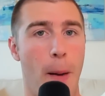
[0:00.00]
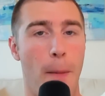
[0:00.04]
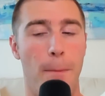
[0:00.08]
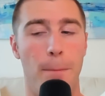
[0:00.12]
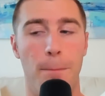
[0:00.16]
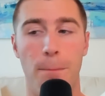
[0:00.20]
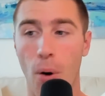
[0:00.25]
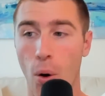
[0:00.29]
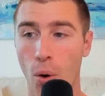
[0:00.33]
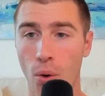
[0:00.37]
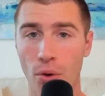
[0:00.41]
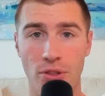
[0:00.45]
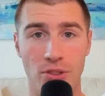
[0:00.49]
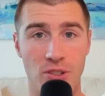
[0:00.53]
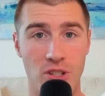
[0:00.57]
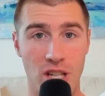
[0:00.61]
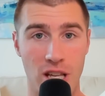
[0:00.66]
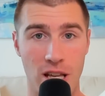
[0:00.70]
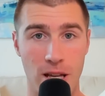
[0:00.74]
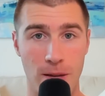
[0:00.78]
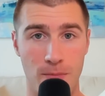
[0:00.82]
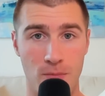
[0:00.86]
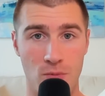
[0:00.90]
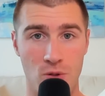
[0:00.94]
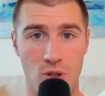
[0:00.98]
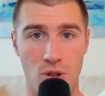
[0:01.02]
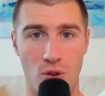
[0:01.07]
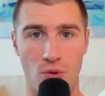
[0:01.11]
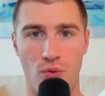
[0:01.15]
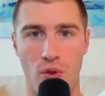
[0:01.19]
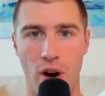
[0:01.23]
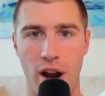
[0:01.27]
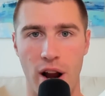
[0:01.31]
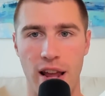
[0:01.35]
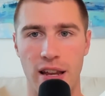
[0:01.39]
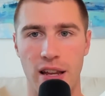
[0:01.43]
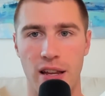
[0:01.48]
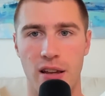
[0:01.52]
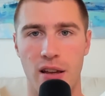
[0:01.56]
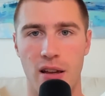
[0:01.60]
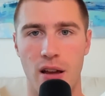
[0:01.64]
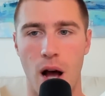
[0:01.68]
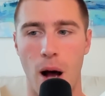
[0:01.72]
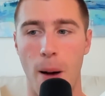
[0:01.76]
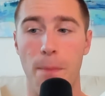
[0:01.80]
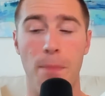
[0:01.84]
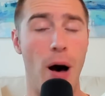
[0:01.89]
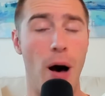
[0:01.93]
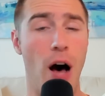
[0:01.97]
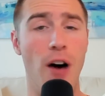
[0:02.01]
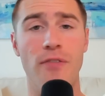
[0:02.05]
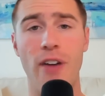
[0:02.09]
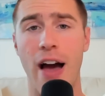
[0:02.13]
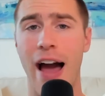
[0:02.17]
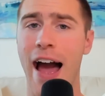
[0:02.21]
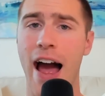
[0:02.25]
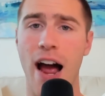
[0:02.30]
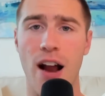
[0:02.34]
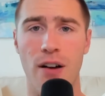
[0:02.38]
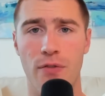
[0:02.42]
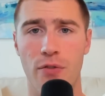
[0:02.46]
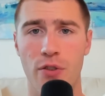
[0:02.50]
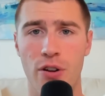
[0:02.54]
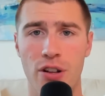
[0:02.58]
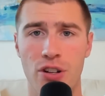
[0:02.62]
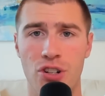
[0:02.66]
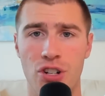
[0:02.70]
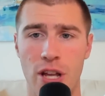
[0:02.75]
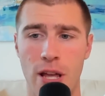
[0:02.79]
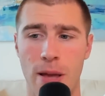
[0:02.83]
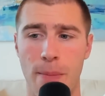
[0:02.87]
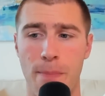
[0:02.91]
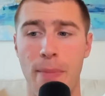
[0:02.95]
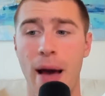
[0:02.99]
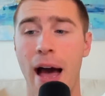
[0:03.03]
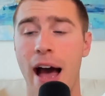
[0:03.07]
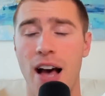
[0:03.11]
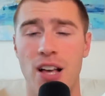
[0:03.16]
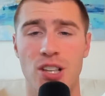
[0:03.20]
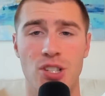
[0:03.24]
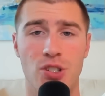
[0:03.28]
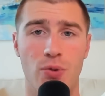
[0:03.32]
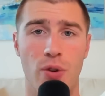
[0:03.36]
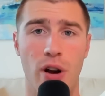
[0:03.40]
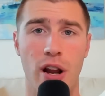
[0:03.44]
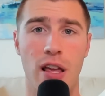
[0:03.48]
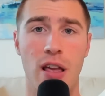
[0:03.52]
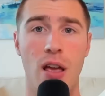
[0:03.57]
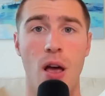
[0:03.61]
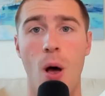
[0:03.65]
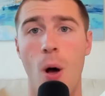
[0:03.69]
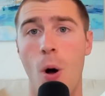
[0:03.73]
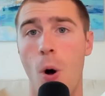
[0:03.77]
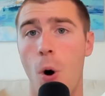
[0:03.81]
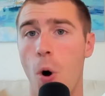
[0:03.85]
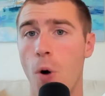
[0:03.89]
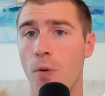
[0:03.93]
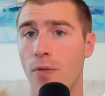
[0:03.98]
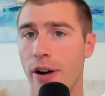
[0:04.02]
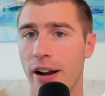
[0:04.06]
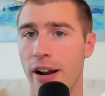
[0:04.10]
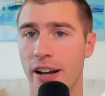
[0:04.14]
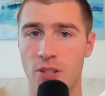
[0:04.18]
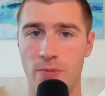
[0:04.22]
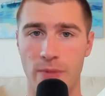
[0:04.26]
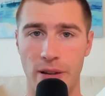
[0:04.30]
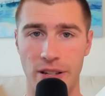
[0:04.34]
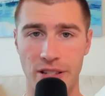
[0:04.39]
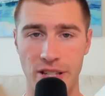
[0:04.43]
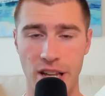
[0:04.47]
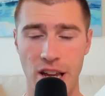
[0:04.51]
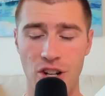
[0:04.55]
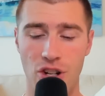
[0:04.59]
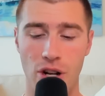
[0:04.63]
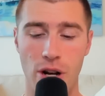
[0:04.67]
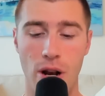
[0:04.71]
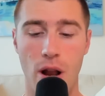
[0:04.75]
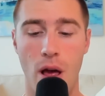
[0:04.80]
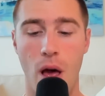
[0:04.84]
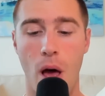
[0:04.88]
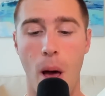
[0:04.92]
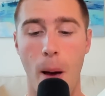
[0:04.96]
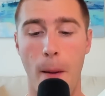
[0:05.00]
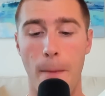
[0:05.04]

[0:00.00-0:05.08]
Both teams rank above average in pass rate over expectation.